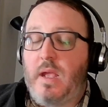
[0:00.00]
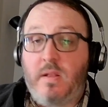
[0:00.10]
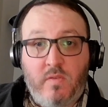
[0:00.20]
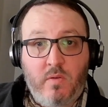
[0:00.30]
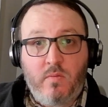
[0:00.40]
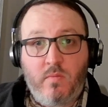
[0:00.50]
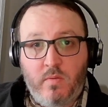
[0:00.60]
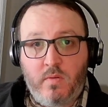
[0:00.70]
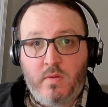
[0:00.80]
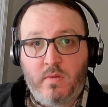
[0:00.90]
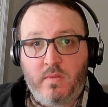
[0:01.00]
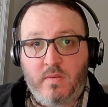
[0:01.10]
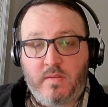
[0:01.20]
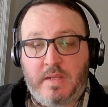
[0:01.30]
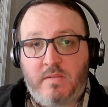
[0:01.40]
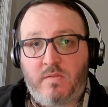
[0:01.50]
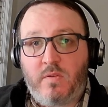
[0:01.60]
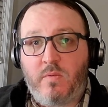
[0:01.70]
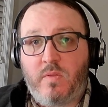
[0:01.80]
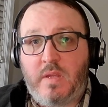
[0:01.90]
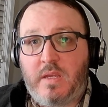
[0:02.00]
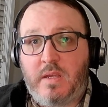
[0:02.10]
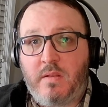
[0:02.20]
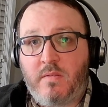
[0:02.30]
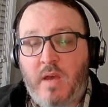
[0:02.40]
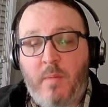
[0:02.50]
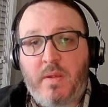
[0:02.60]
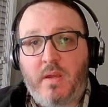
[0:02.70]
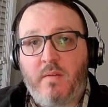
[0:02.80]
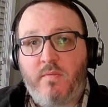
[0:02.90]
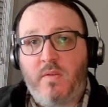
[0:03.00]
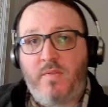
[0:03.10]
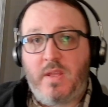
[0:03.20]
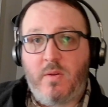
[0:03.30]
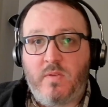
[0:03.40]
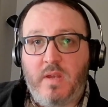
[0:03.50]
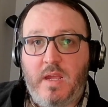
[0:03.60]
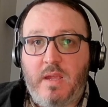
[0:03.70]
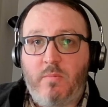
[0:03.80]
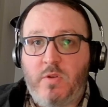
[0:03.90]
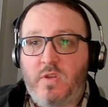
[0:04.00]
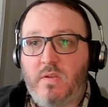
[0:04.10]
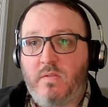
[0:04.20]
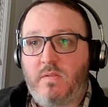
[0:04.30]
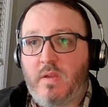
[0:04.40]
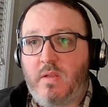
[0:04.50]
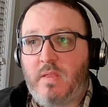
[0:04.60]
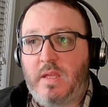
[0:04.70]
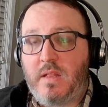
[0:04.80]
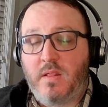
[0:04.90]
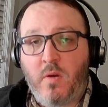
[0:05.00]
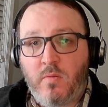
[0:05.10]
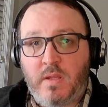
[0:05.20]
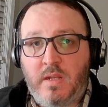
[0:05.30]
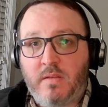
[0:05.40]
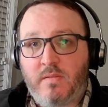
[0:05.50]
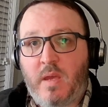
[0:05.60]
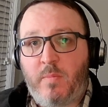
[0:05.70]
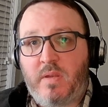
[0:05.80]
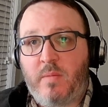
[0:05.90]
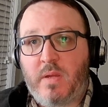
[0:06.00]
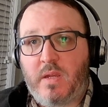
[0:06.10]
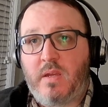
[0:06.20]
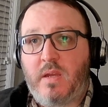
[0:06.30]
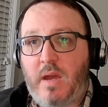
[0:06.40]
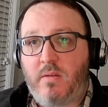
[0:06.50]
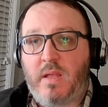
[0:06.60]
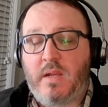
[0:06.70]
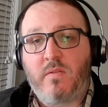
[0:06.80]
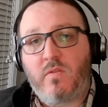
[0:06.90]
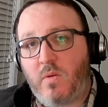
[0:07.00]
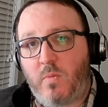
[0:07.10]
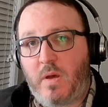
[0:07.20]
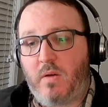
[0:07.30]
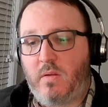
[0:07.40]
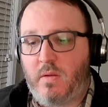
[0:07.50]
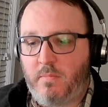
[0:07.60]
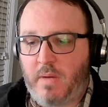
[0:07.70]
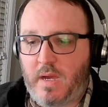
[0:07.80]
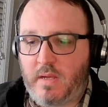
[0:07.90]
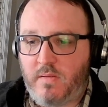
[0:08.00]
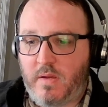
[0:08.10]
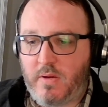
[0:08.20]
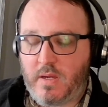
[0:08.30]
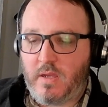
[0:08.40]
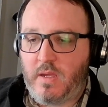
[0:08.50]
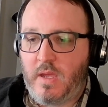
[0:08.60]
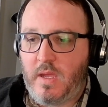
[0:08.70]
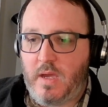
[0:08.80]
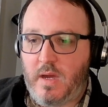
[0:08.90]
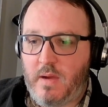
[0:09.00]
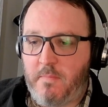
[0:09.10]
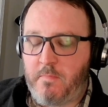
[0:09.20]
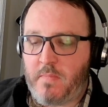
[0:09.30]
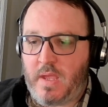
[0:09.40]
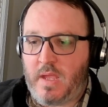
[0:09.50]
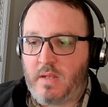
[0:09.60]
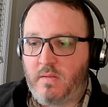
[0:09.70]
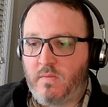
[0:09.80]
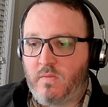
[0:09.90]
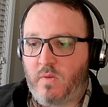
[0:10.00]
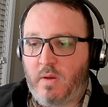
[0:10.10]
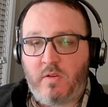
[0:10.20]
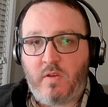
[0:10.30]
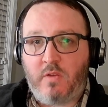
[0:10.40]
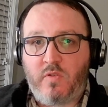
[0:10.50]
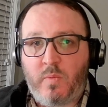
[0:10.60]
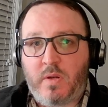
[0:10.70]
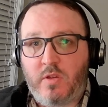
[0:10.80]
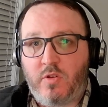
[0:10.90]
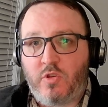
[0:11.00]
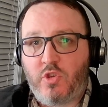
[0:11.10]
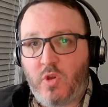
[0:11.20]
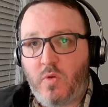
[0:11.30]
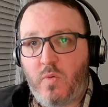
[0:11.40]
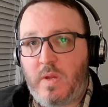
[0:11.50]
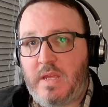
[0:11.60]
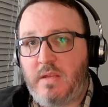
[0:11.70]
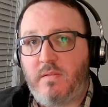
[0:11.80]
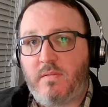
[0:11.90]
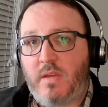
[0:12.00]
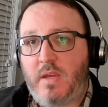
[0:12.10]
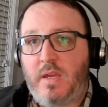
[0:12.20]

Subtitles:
And so this leads to the topic of the video today, which is the loneliness epidemic, outlined so well by Derek. And so I just want to show his